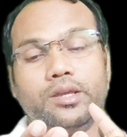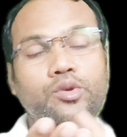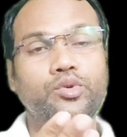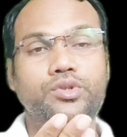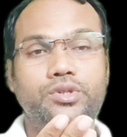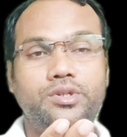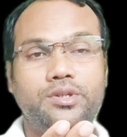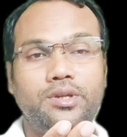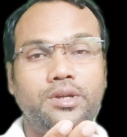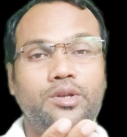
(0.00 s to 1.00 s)

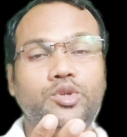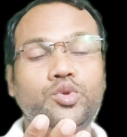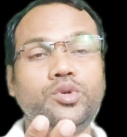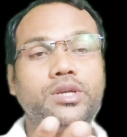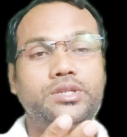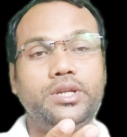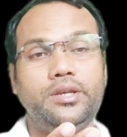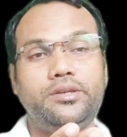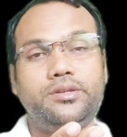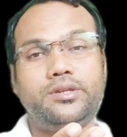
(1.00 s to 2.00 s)
use do, does,
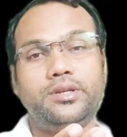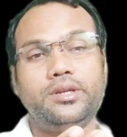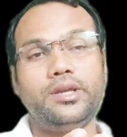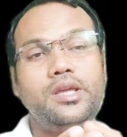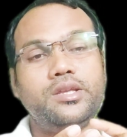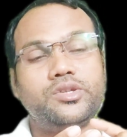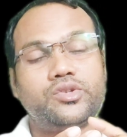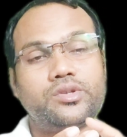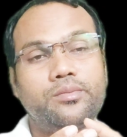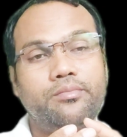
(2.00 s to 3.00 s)
did
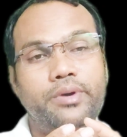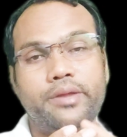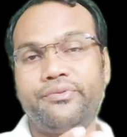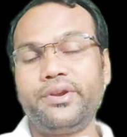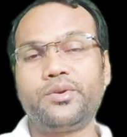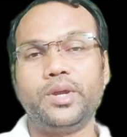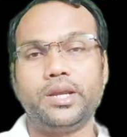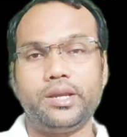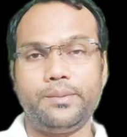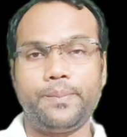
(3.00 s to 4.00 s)
is very
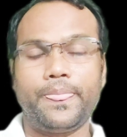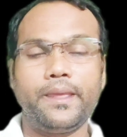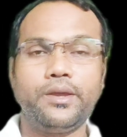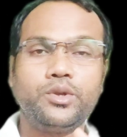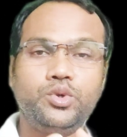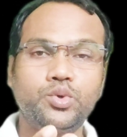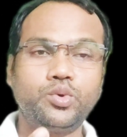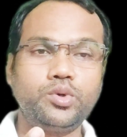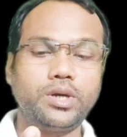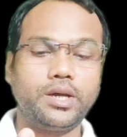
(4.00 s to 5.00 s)
frequently.
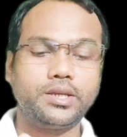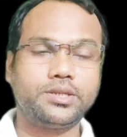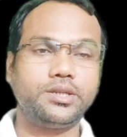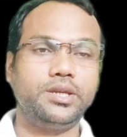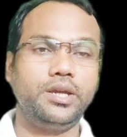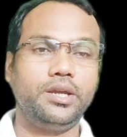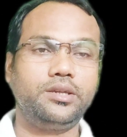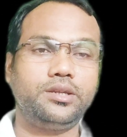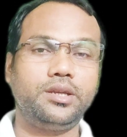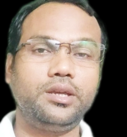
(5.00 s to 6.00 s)
Do, does,
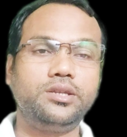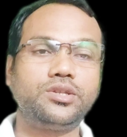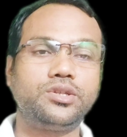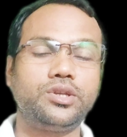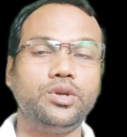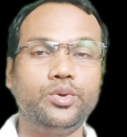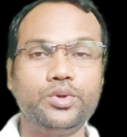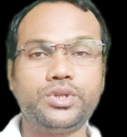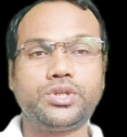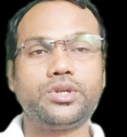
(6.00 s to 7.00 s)
did is
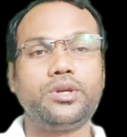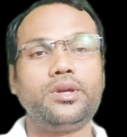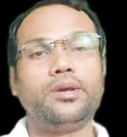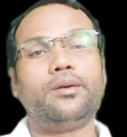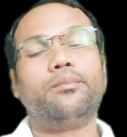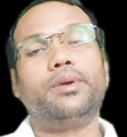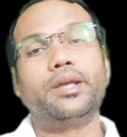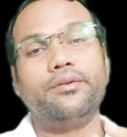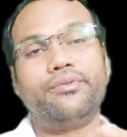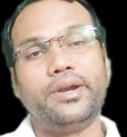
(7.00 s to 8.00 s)
used
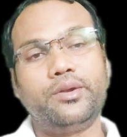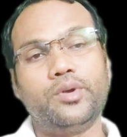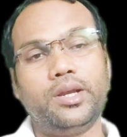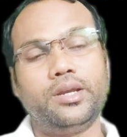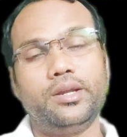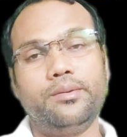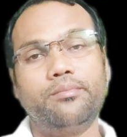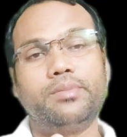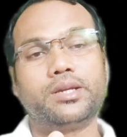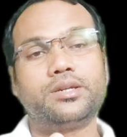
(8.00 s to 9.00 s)
very
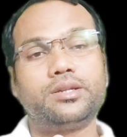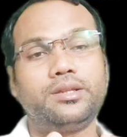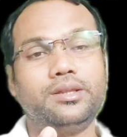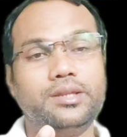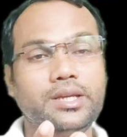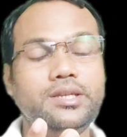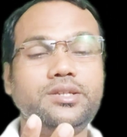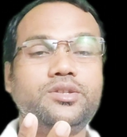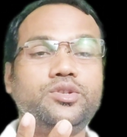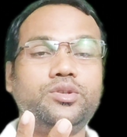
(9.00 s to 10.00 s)
frequently, but
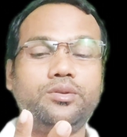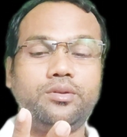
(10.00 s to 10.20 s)
these